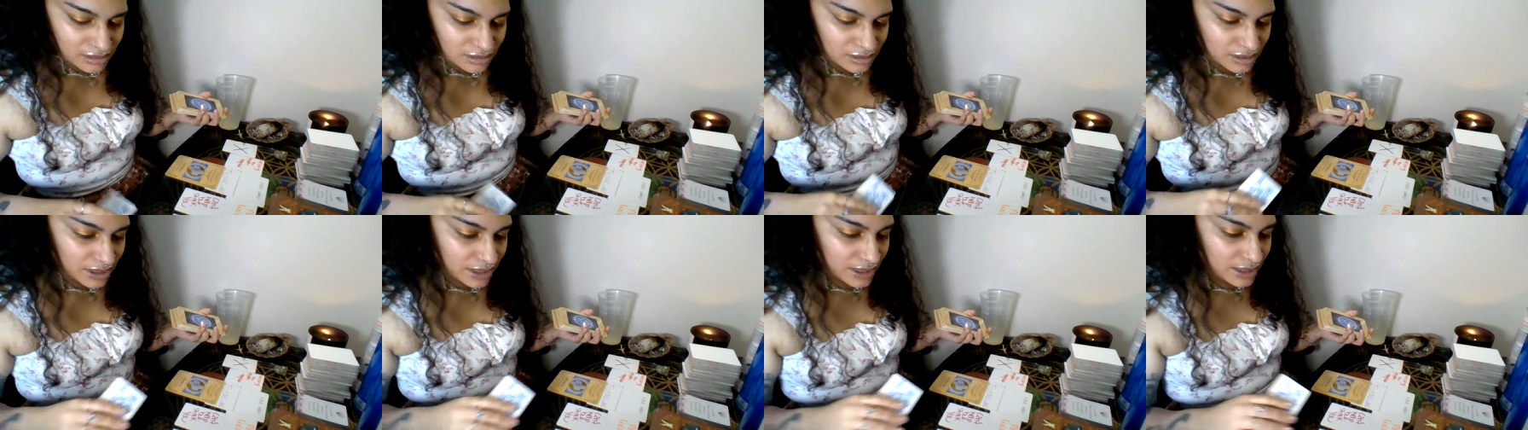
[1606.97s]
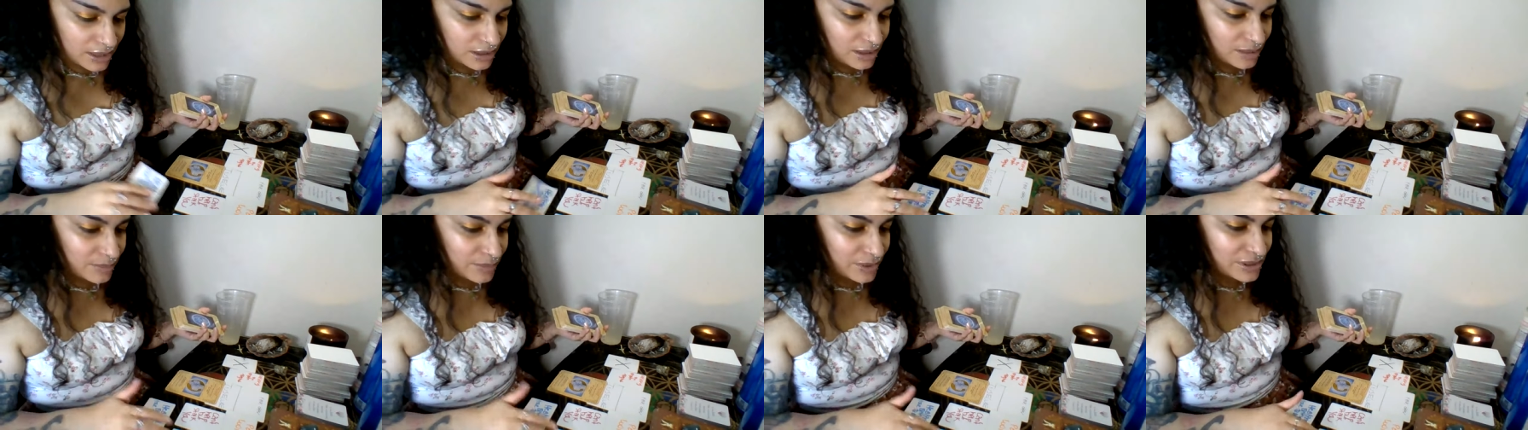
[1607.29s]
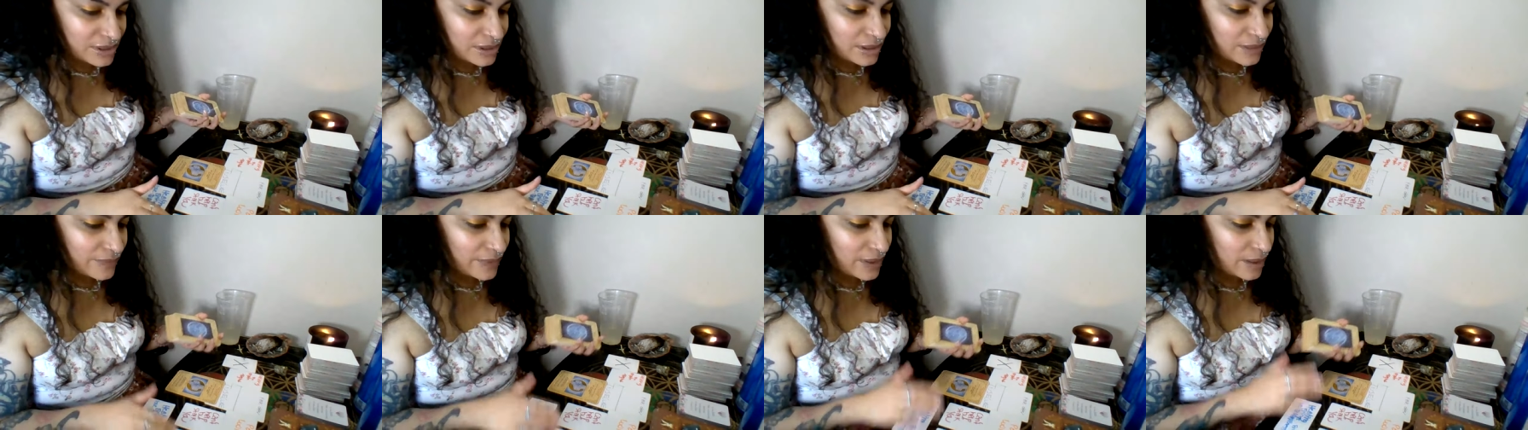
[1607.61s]
healing
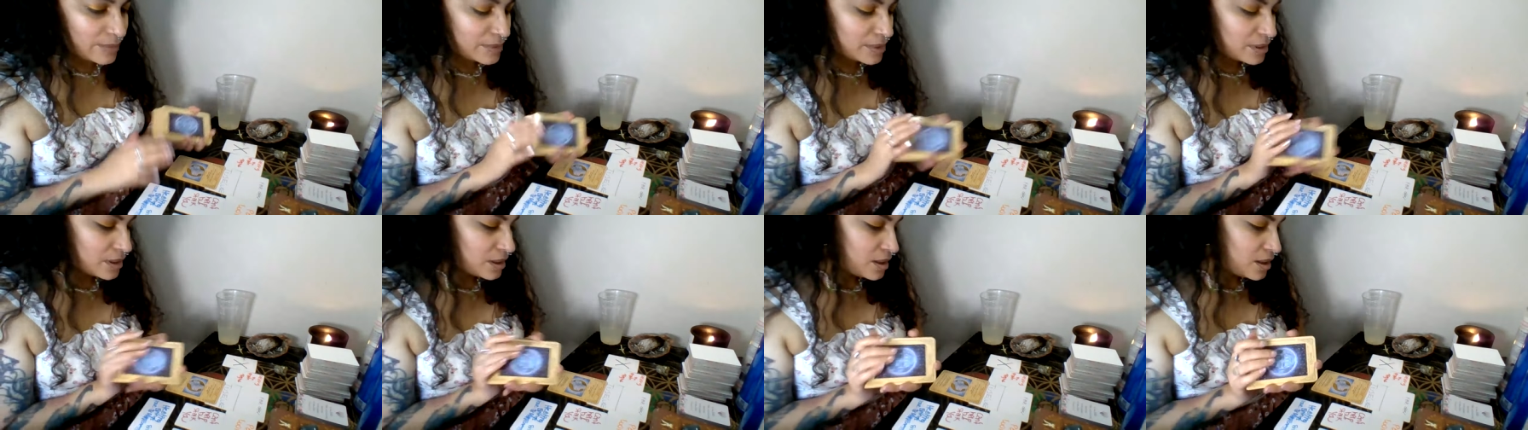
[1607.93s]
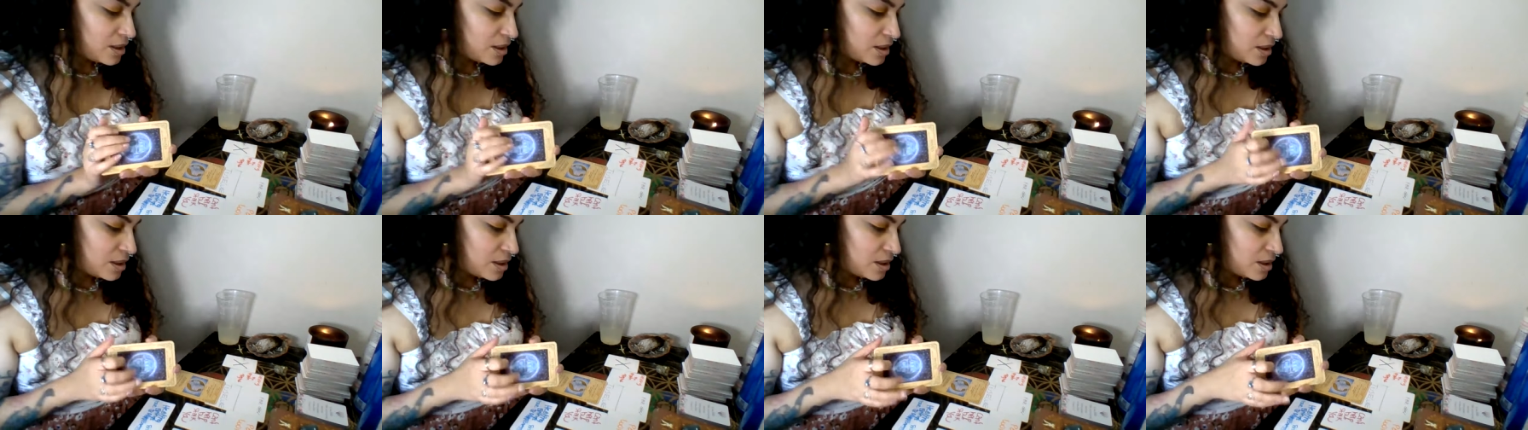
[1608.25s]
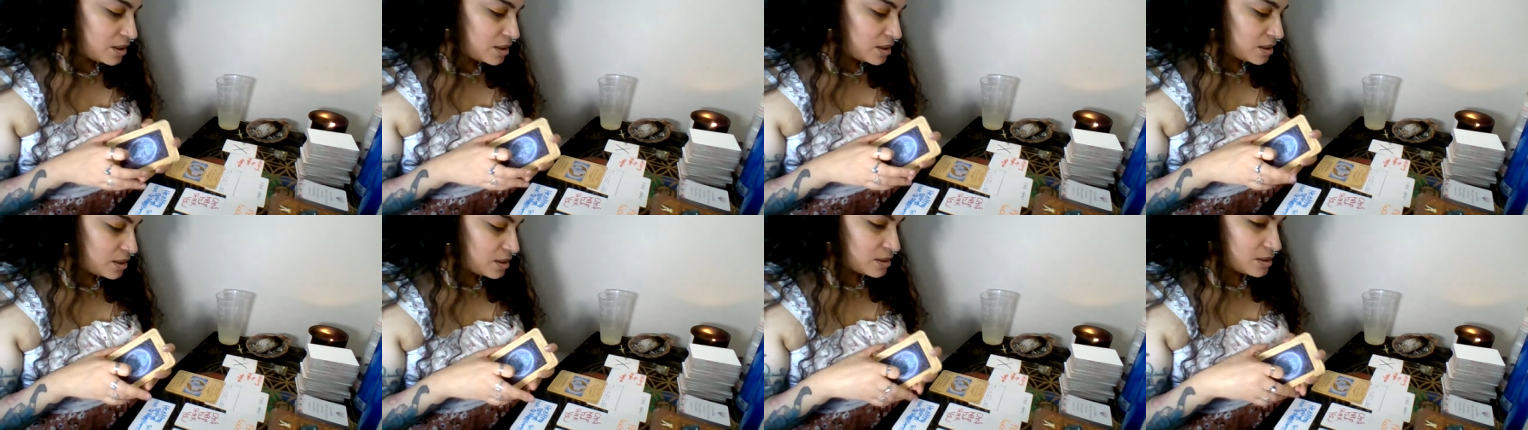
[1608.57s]
person, let me have it.
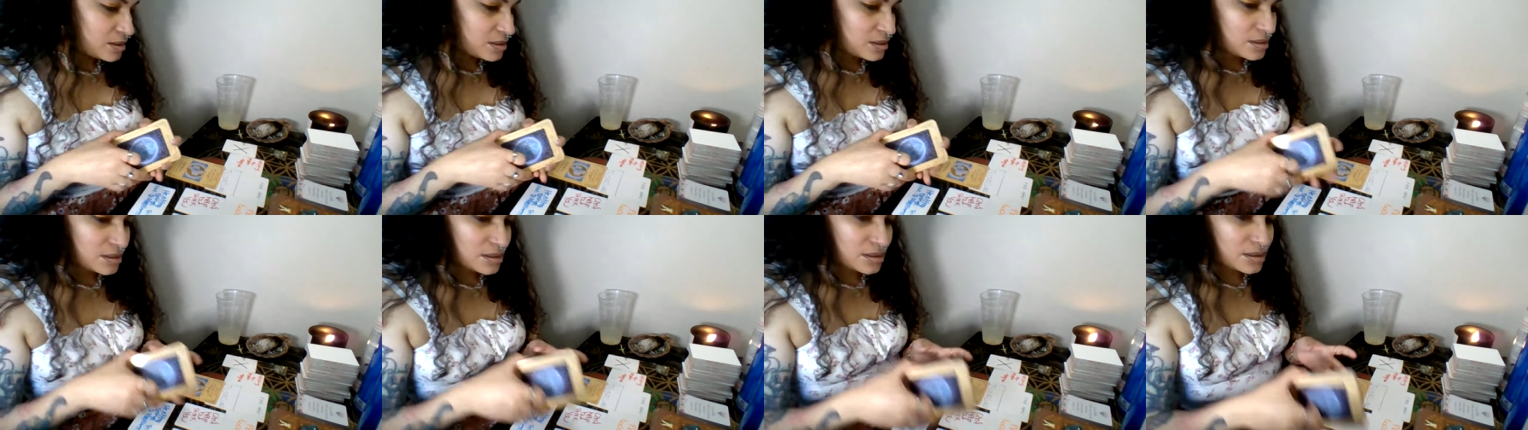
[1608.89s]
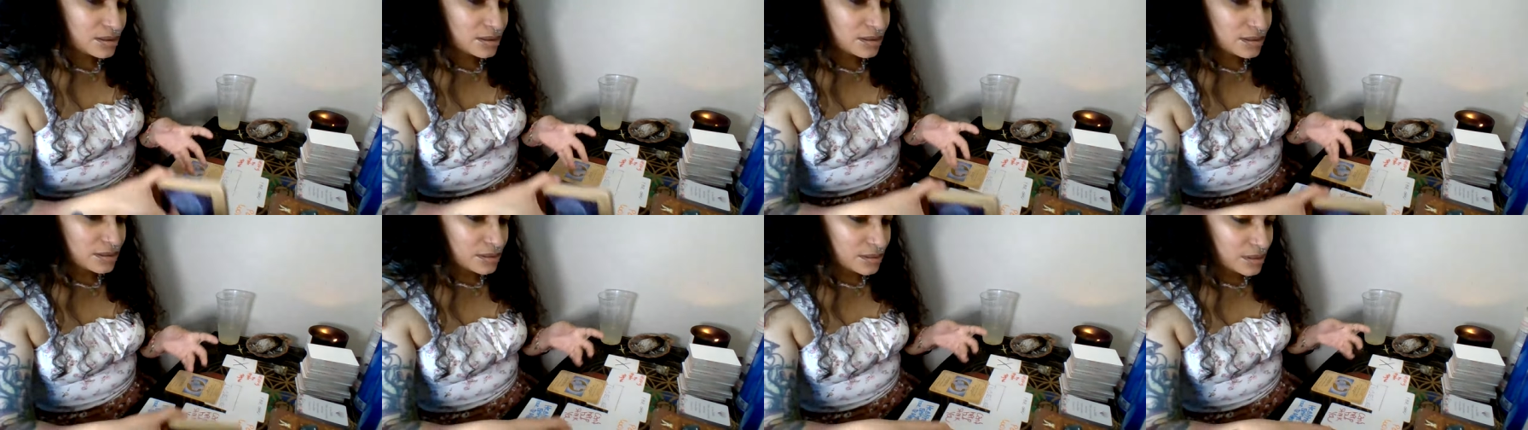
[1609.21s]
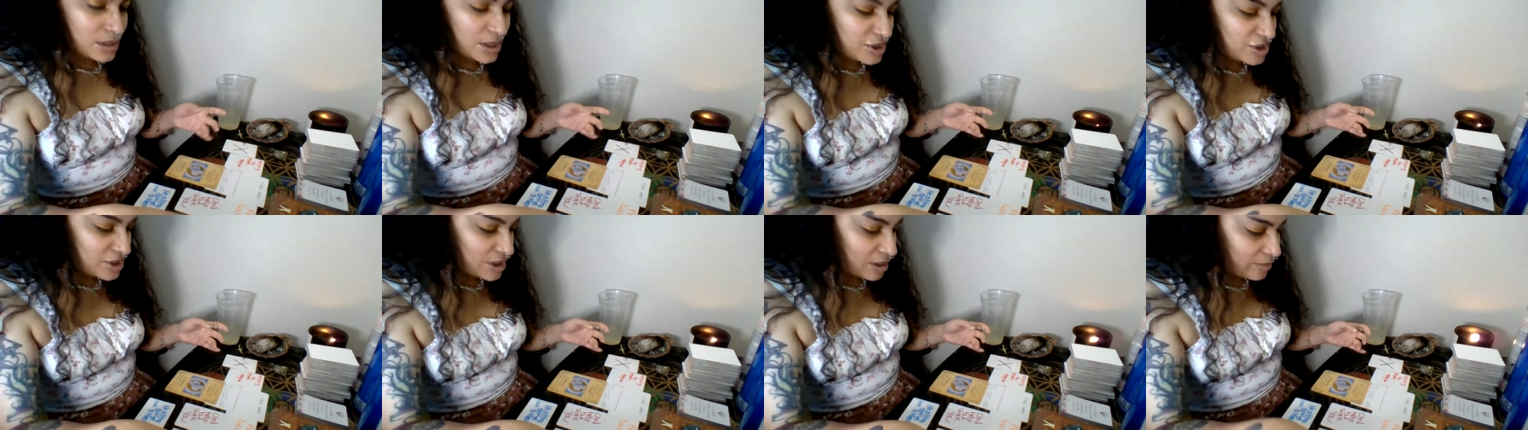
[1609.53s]

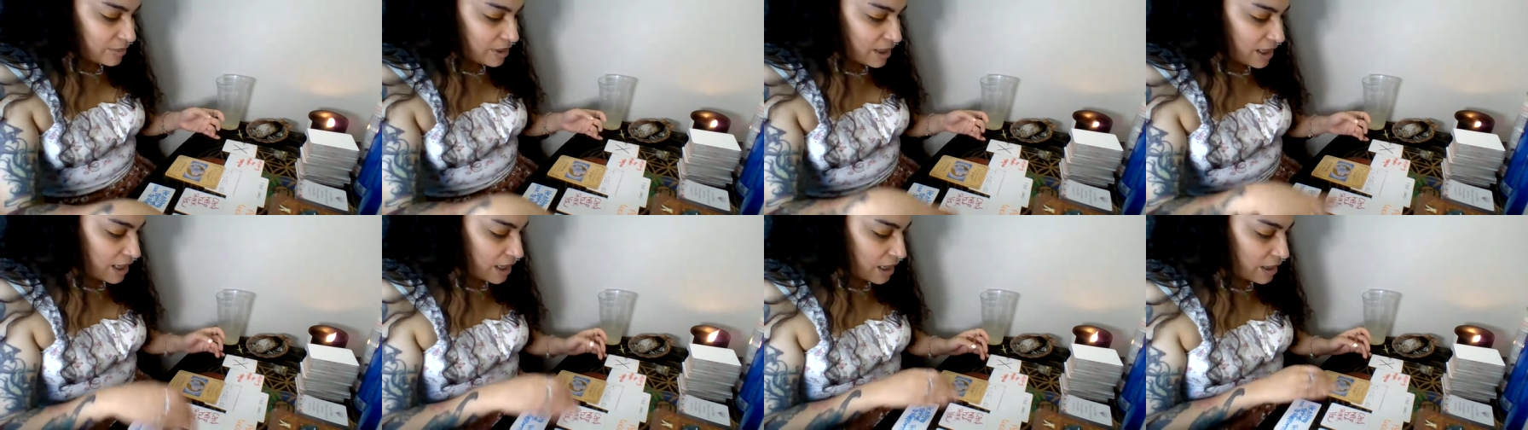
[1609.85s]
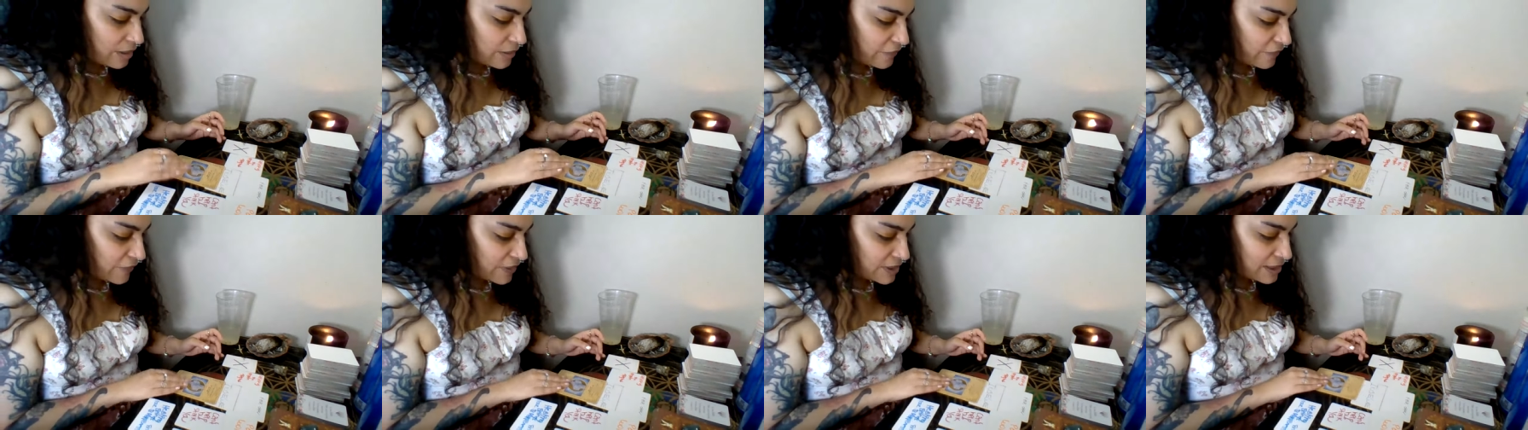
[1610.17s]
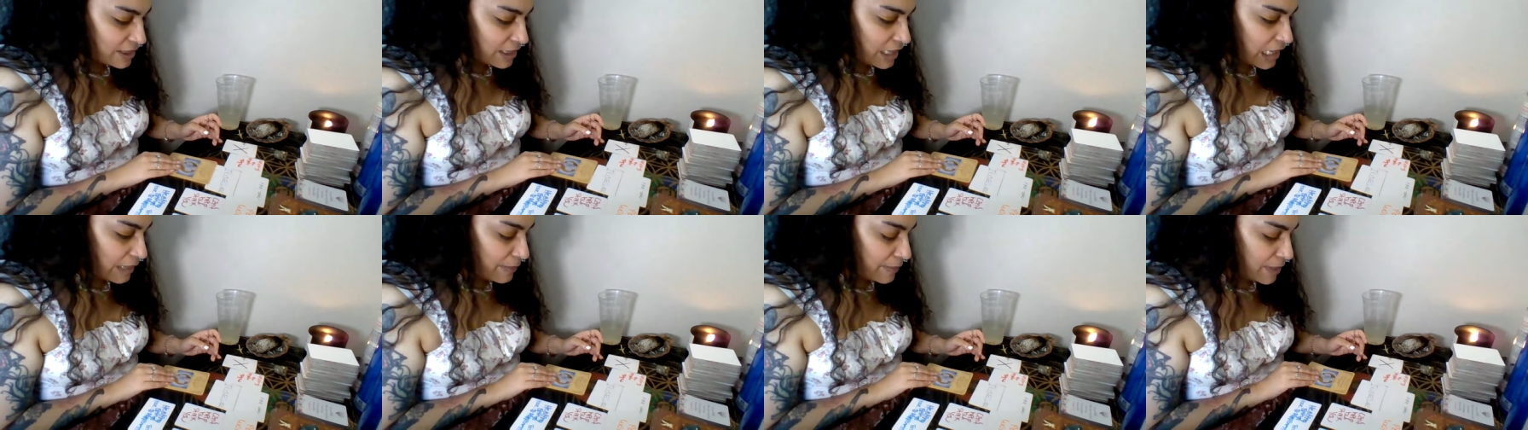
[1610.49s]
And Gemini, on the fence.
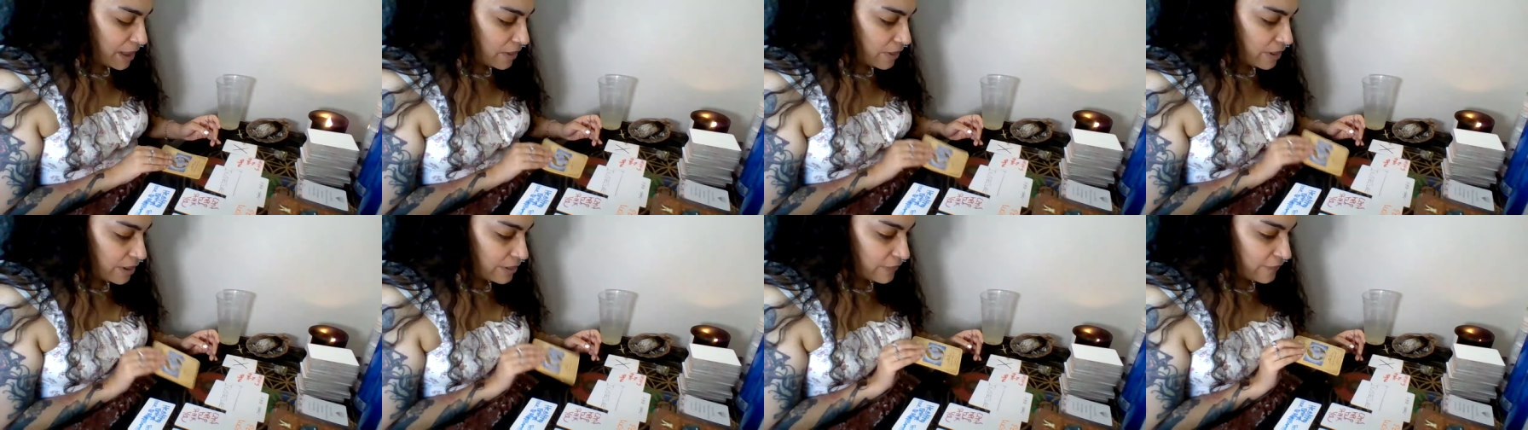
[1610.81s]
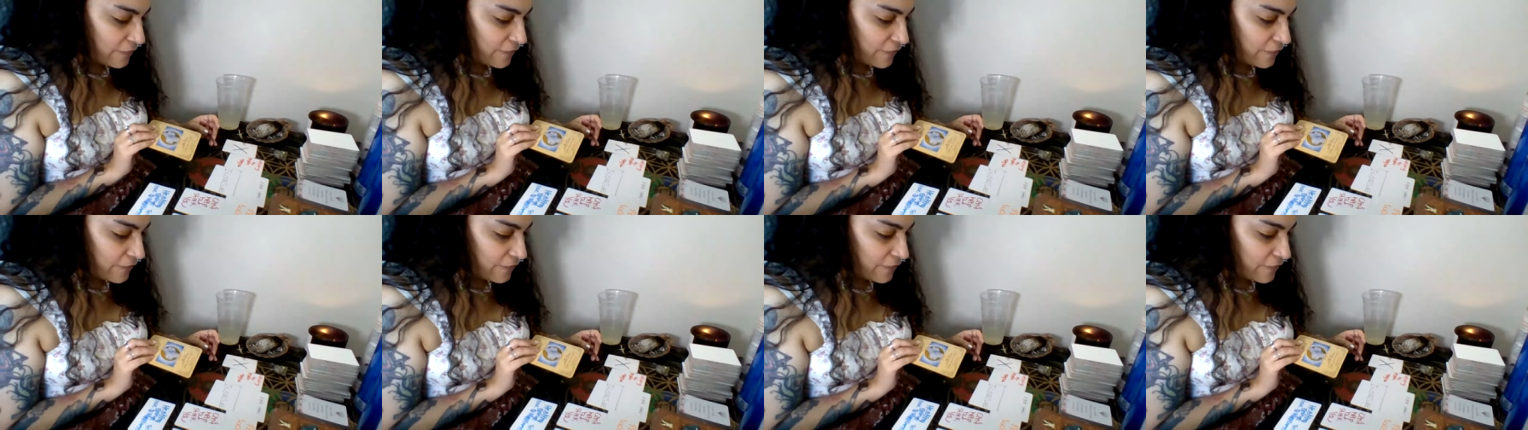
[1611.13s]
It came out on the